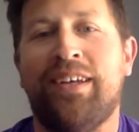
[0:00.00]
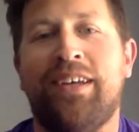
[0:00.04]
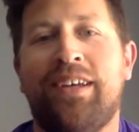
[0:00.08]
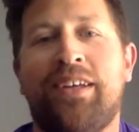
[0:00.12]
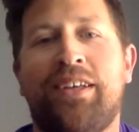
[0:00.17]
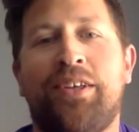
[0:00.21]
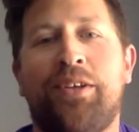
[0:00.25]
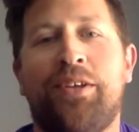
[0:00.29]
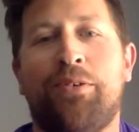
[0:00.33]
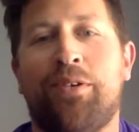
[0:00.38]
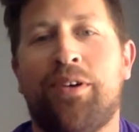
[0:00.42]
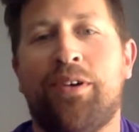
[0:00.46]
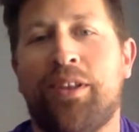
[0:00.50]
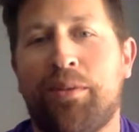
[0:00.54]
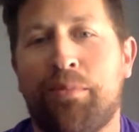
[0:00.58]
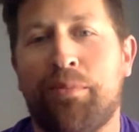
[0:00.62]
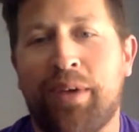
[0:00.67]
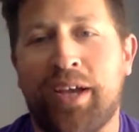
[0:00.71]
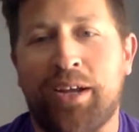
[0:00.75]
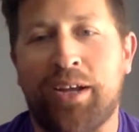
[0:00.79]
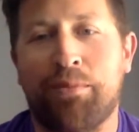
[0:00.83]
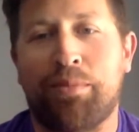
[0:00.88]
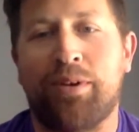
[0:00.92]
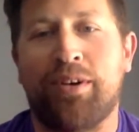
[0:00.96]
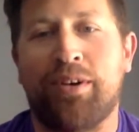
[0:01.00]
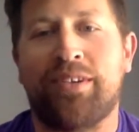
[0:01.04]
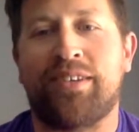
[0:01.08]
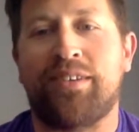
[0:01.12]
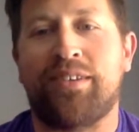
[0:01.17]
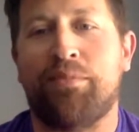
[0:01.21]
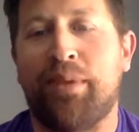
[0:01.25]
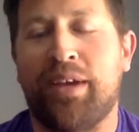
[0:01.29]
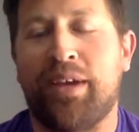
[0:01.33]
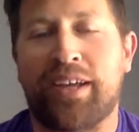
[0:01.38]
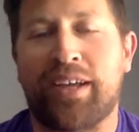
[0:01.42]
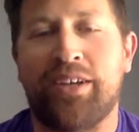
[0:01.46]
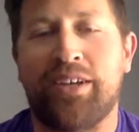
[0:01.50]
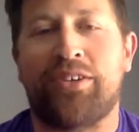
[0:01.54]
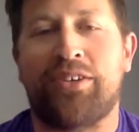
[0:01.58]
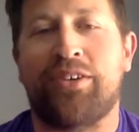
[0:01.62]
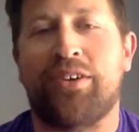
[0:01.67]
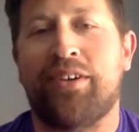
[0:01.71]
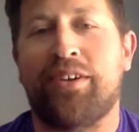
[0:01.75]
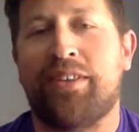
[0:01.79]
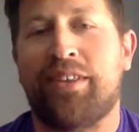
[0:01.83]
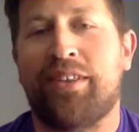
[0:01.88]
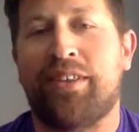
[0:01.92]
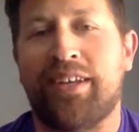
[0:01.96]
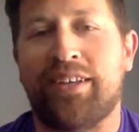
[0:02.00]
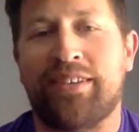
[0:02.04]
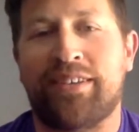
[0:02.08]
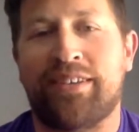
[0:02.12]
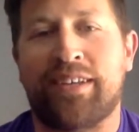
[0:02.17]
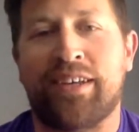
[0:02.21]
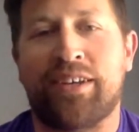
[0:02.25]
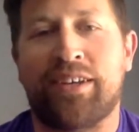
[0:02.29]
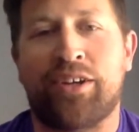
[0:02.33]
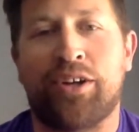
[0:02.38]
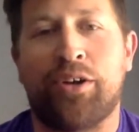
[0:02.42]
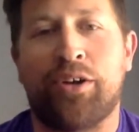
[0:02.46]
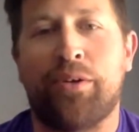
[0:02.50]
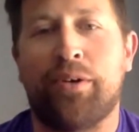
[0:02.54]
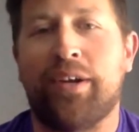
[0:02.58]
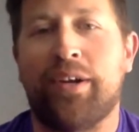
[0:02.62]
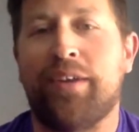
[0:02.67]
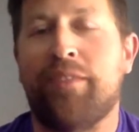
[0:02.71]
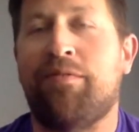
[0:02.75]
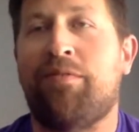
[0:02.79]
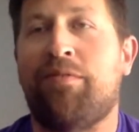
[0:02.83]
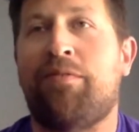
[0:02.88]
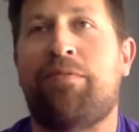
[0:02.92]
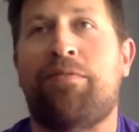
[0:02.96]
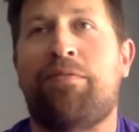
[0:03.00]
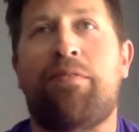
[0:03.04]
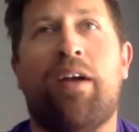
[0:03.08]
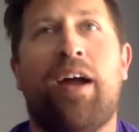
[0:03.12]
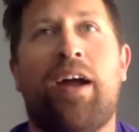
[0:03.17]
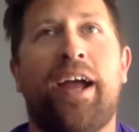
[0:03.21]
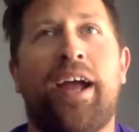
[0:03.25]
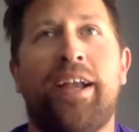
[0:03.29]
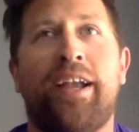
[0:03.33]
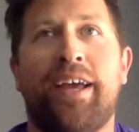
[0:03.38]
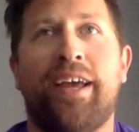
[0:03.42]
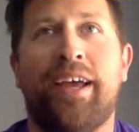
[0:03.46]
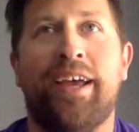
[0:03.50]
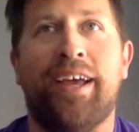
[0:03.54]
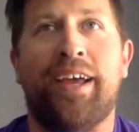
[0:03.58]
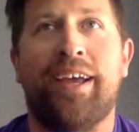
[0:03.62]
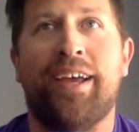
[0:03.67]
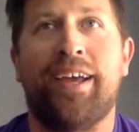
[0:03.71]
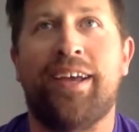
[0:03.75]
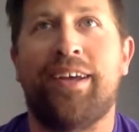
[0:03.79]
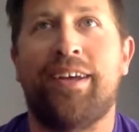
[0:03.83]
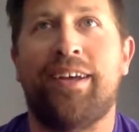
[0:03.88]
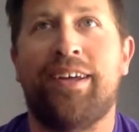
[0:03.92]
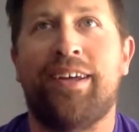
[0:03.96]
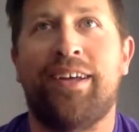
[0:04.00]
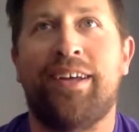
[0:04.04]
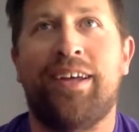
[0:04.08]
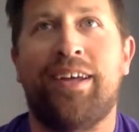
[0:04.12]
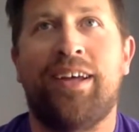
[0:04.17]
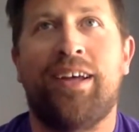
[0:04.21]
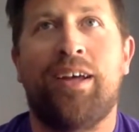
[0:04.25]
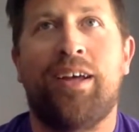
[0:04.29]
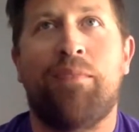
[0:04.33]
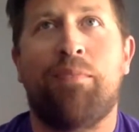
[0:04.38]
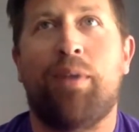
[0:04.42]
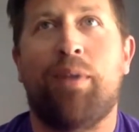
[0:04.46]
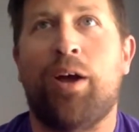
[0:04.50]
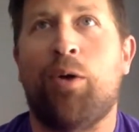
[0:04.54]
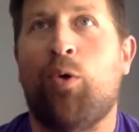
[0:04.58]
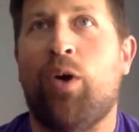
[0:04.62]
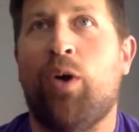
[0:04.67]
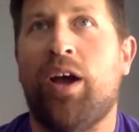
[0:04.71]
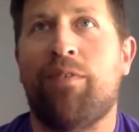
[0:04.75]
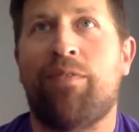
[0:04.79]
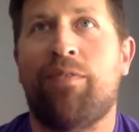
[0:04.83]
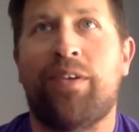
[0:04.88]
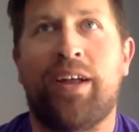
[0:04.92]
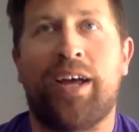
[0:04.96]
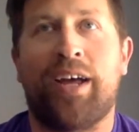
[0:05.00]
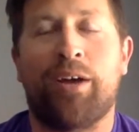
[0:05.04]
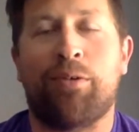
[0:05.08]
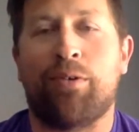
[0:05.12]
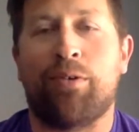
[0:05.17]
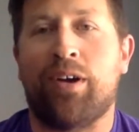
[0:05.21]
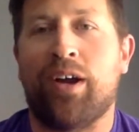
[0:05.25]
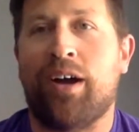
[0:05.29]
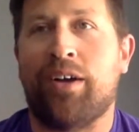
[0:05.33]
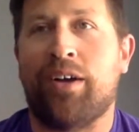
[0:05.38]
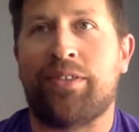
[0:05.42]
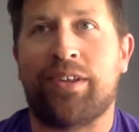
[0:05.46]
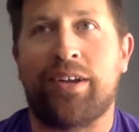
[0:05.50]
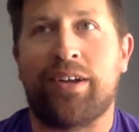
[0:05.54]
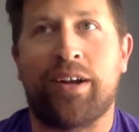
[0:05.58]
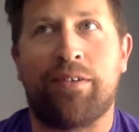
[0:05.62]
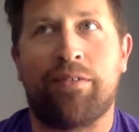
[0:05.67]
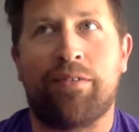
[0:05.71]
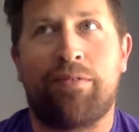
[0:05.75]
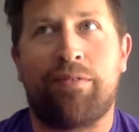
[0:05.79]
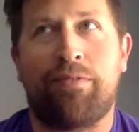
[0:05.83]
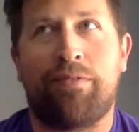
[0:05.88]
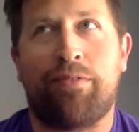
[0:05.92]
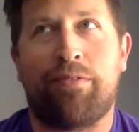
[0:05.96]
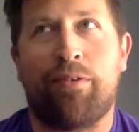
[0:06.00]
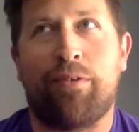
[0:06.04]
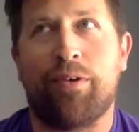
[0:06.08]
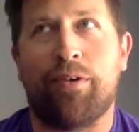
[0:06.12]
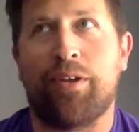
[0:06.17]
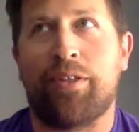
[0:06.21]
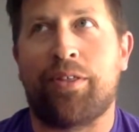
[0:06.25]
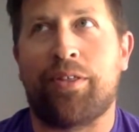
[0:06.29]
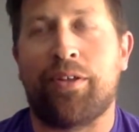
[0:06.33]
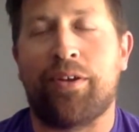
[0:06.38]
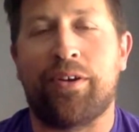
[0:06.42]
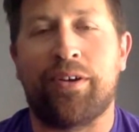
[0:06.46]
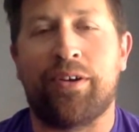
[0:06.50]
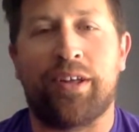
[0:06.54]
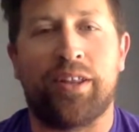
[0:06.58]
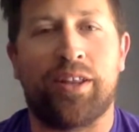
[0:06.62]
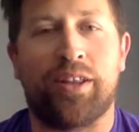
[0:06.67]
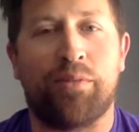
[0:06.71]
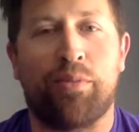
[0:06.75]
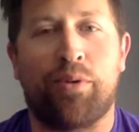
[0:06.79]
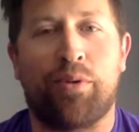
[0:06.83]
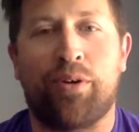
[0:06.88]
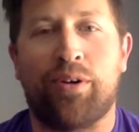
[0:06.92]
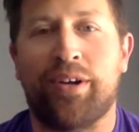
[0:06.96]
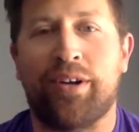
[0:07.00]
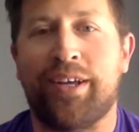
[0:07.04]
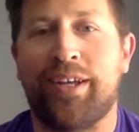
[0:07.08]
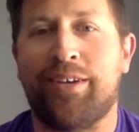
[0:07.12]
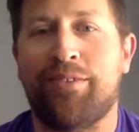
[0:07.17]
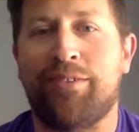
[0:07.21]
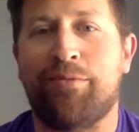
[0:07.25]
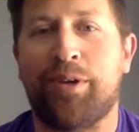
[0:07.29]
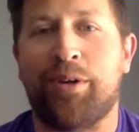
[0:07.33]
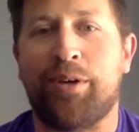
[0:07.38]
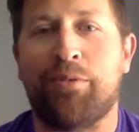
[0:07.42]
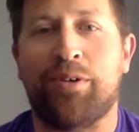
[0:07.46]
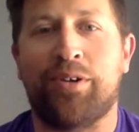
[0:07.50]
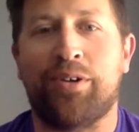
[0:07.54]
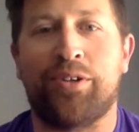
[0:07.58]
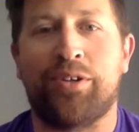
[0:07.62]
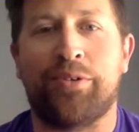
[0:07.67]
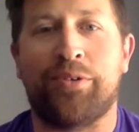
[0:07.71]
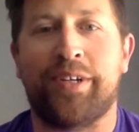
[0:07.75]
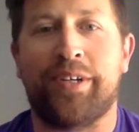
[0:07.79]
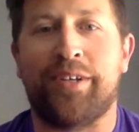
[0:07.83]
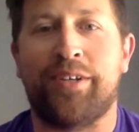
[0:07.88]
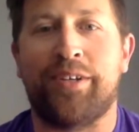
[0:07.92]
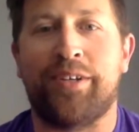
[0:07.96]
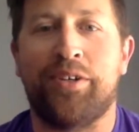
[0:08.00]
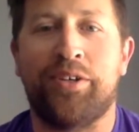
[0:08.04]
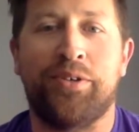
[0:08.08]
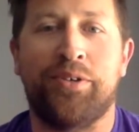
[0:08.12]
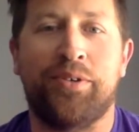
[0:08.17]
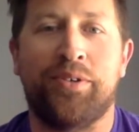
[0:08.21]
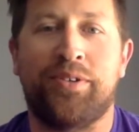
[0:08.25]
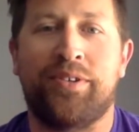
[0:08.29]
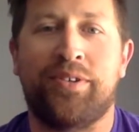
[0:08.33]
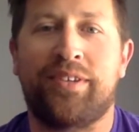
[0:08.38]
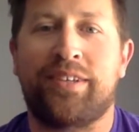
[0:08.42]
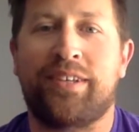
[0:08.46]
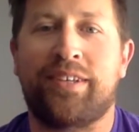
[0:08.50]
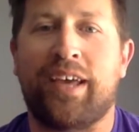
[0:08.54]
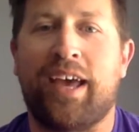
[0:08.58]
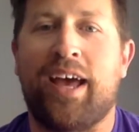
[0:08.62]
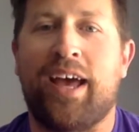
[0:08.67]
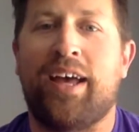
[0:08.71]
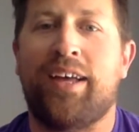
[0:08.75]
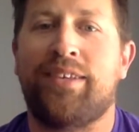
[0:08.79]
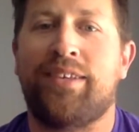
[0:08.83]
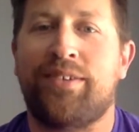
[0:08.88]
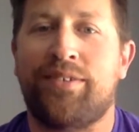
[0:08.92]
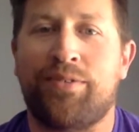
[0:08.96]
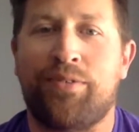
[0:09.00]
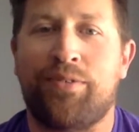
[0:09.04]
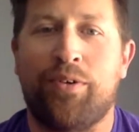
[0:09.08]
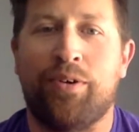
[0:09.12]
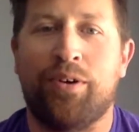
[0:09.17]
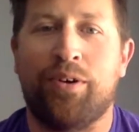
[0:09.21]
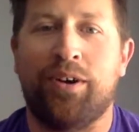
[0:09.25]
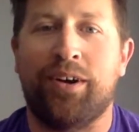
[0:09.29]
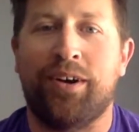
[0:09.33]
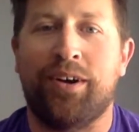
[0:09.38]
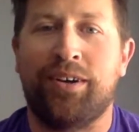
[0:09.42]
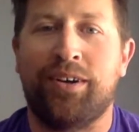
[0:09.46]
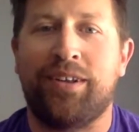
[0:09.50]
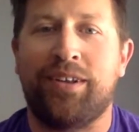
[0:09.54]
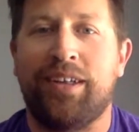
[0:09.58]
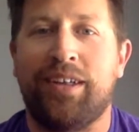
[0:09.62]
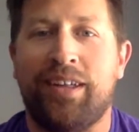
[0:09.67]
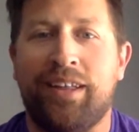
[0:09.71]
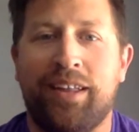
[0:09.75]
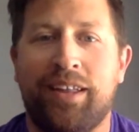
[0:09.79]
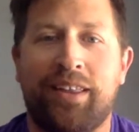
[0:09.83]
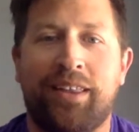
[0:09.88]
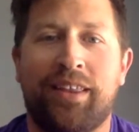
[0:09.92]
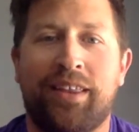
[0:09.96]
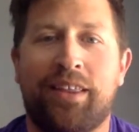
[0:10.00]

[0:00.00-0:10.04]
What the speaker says: You are the main person making sure things get going. Friday, my wife and I were out there at 4:30 in the morning. We were doing newscasts for the